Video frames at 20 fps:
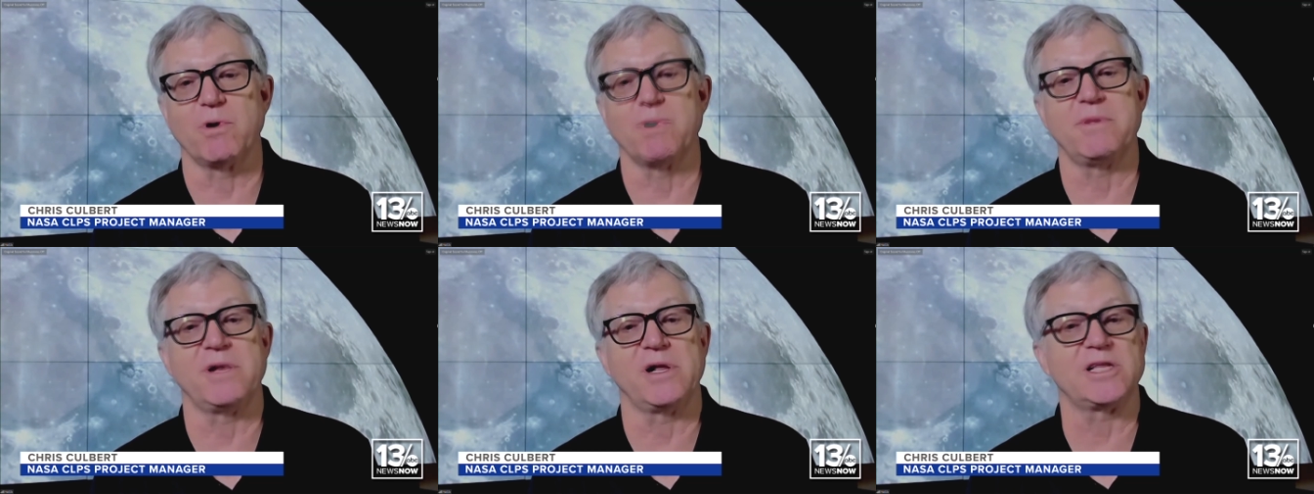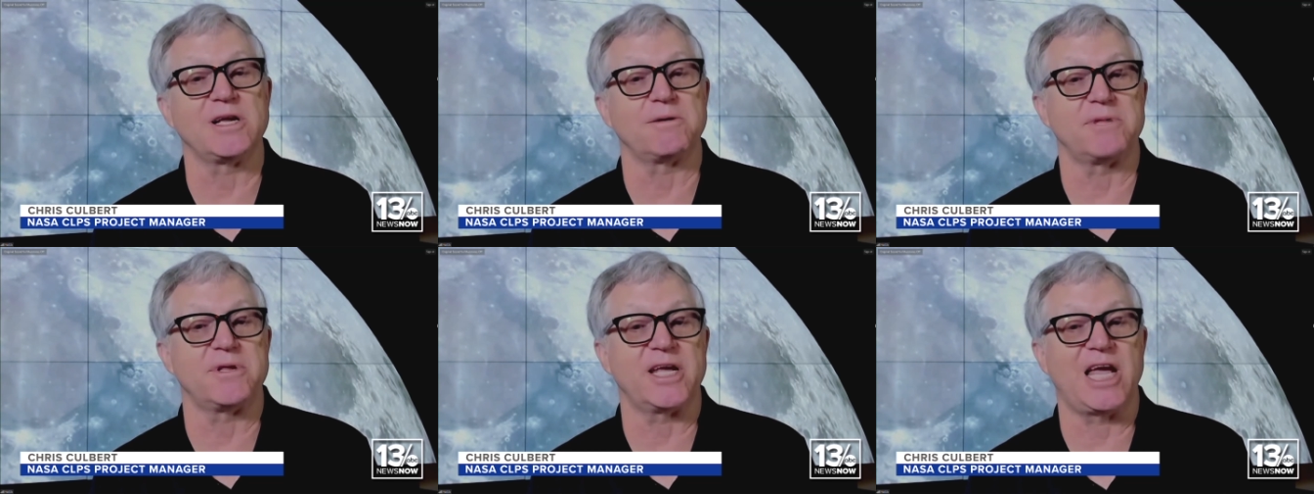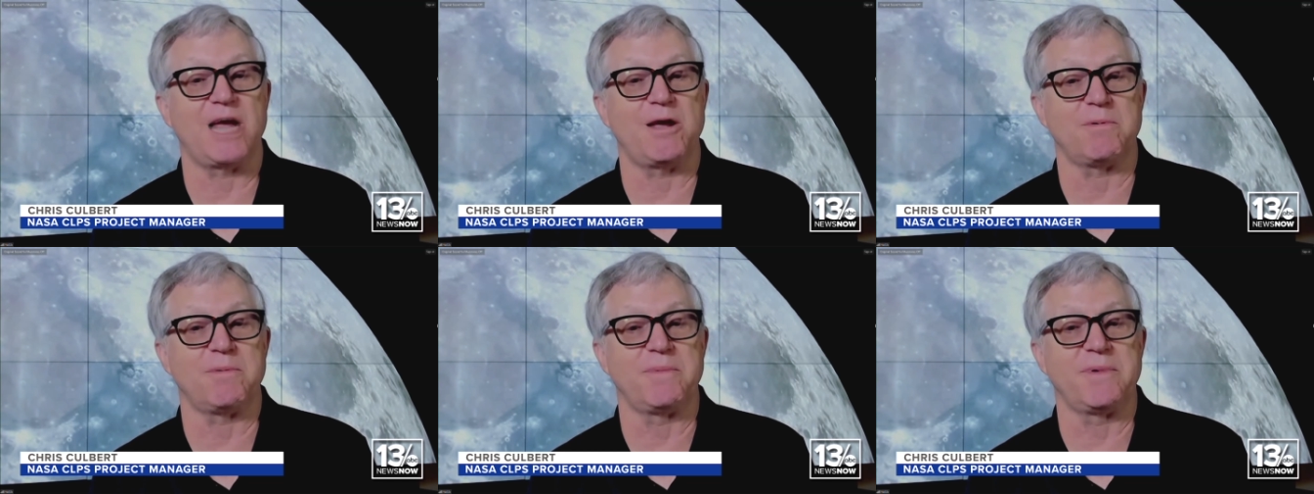We built up the
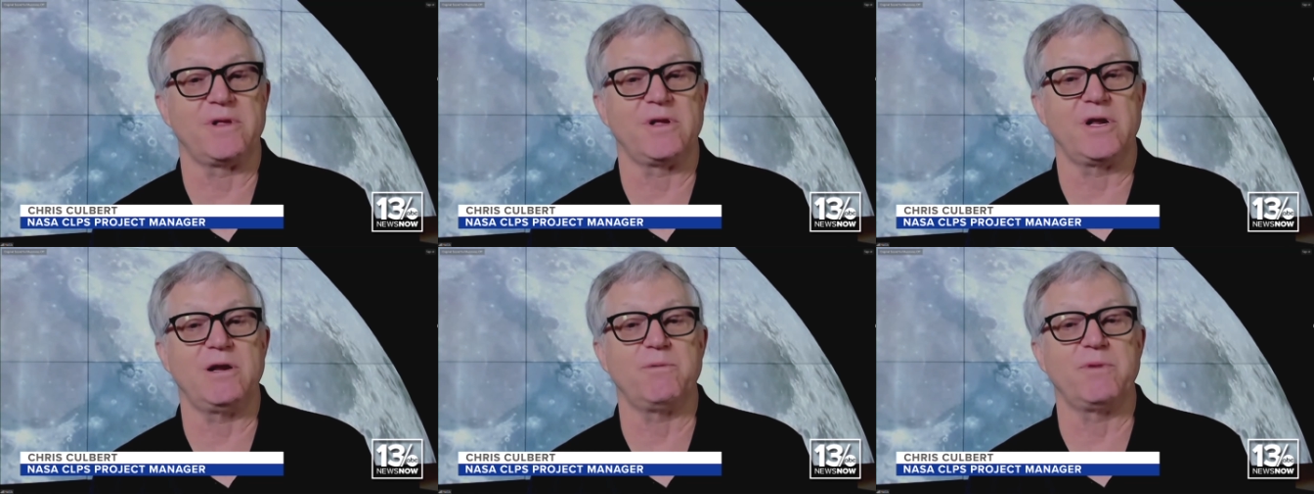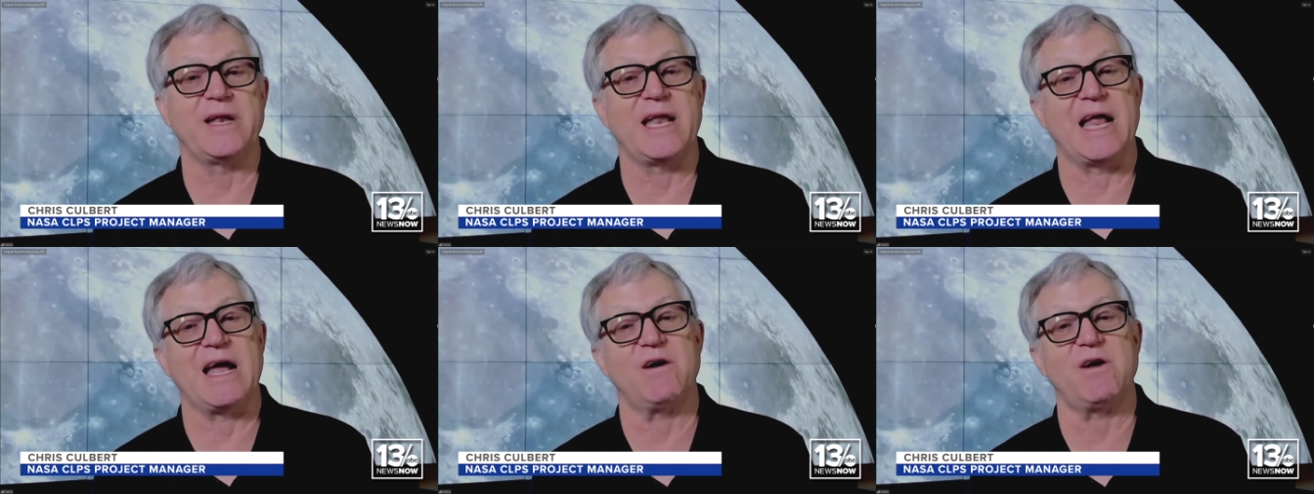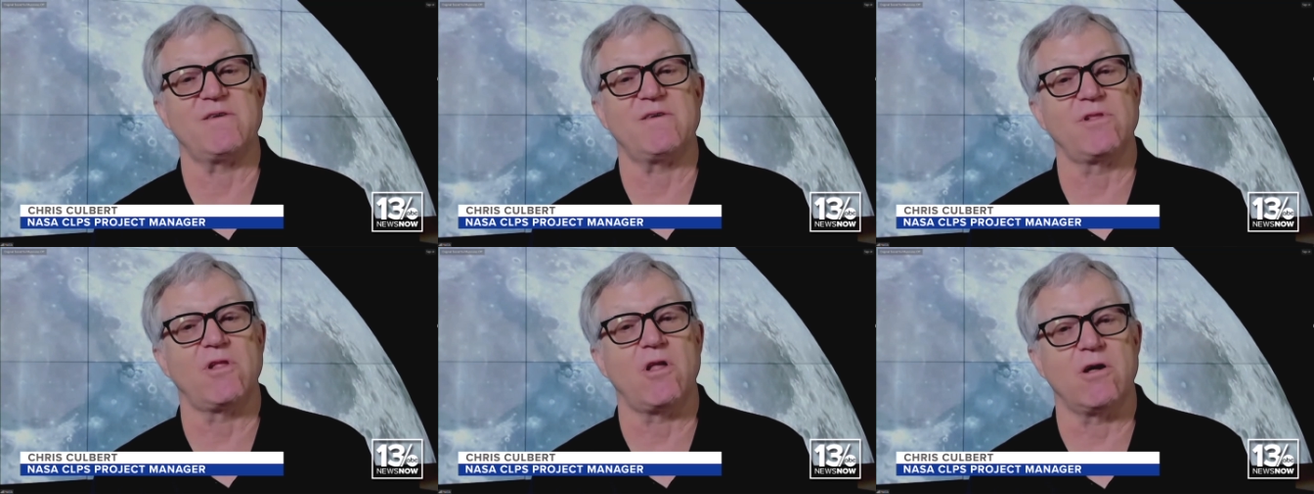capability and we now
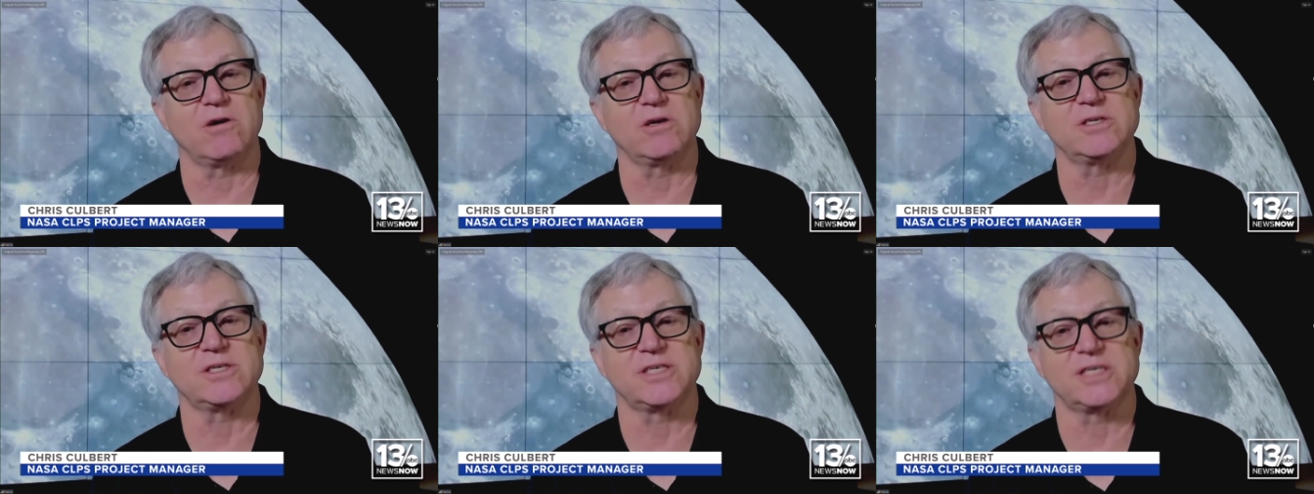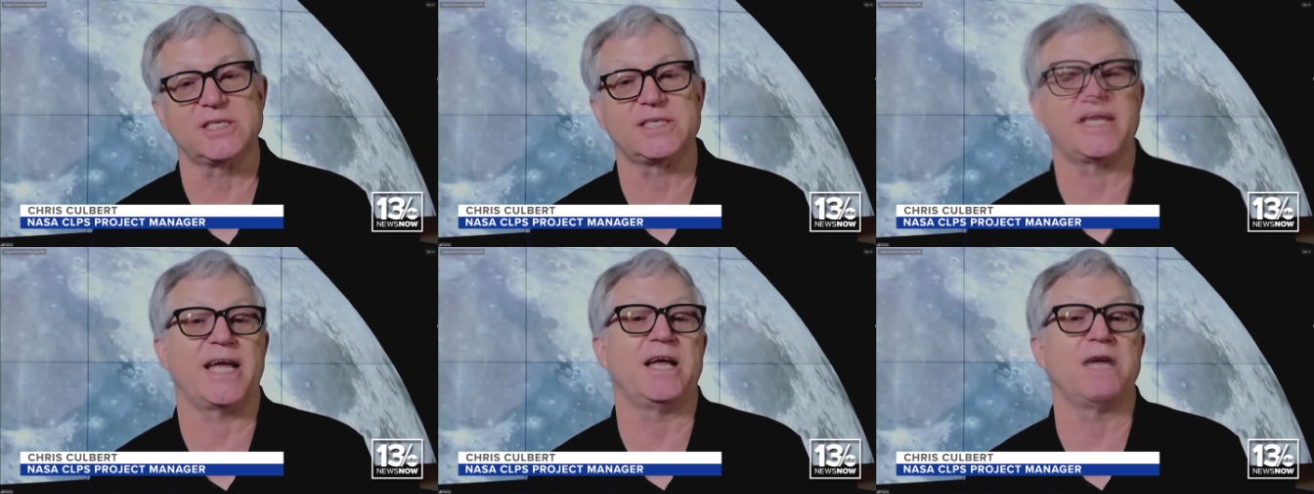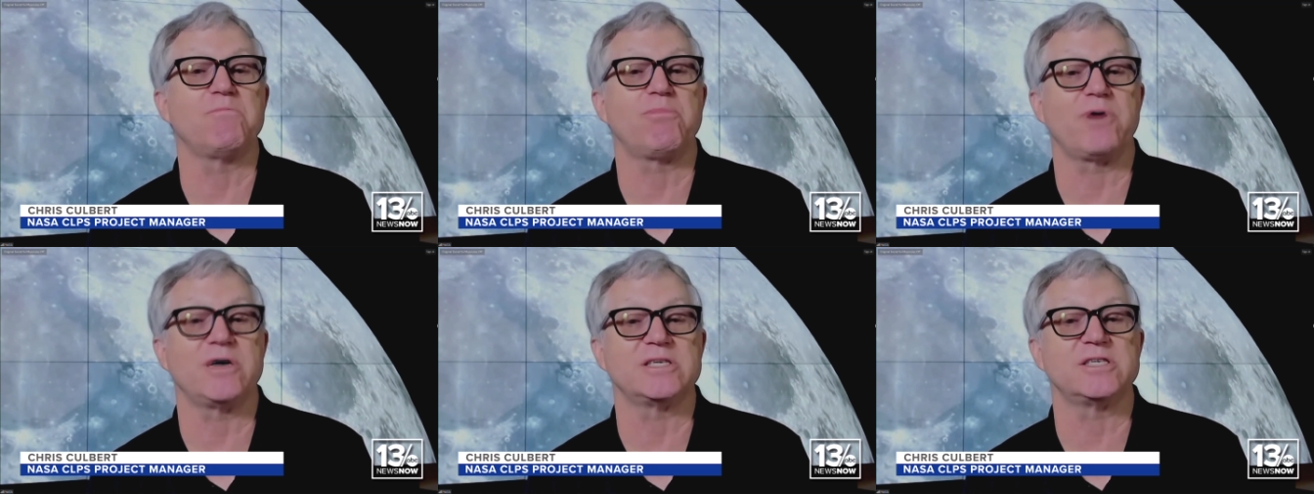have long
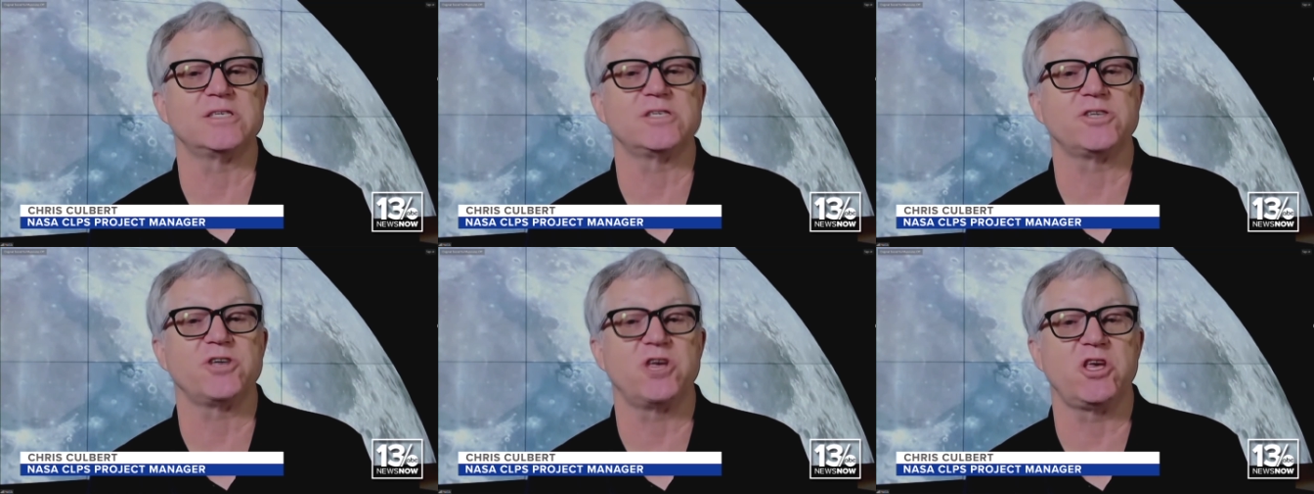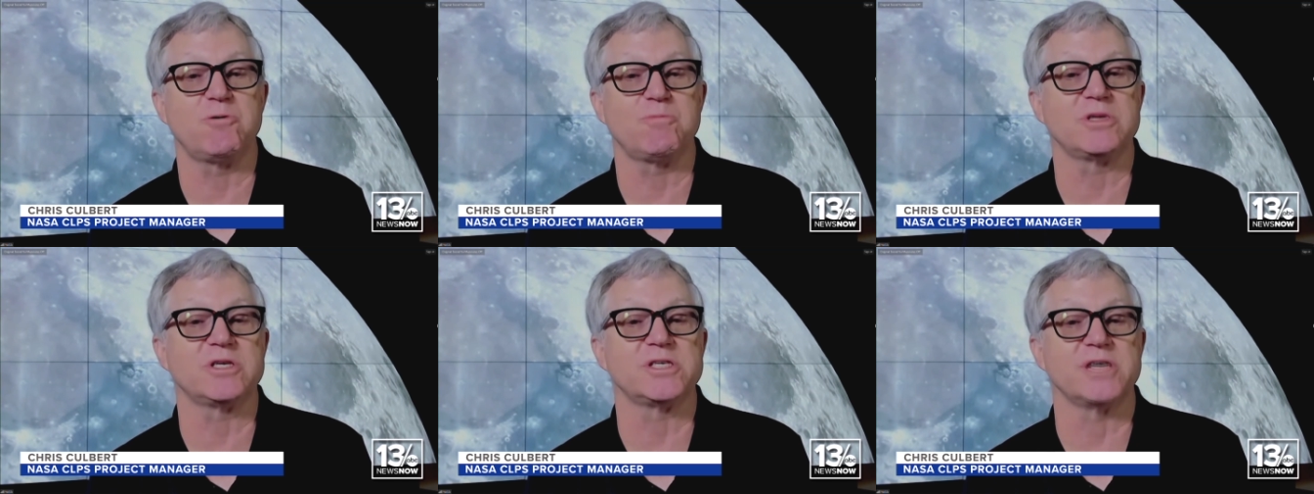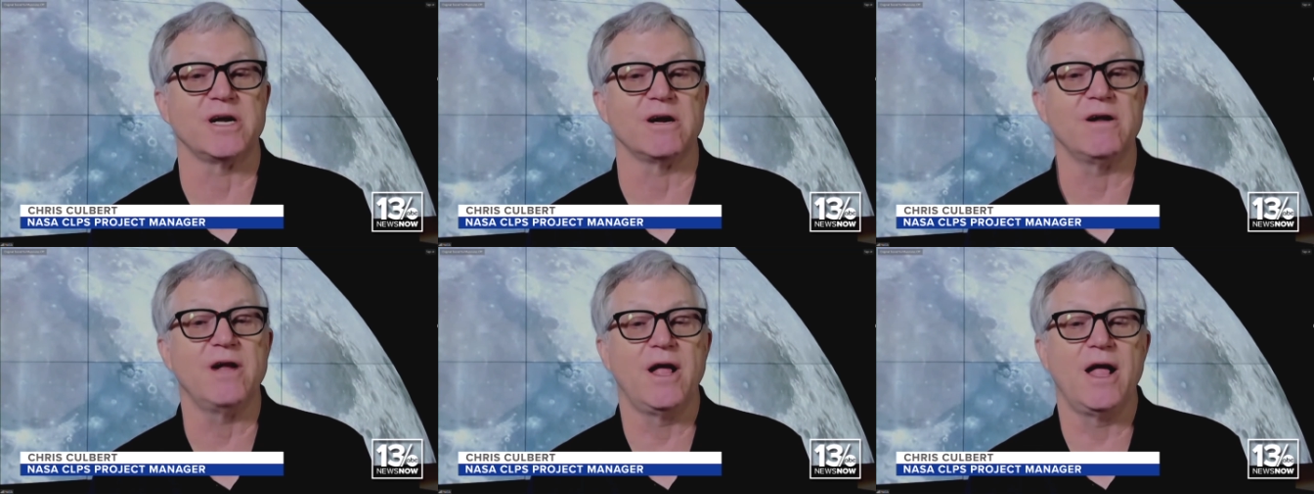sustained presence of humans
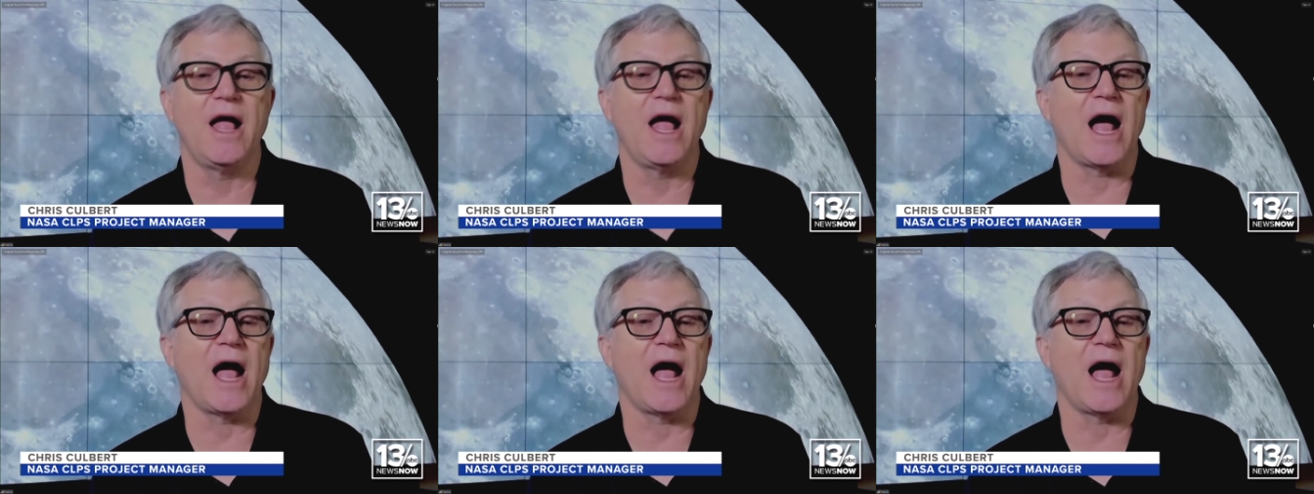there.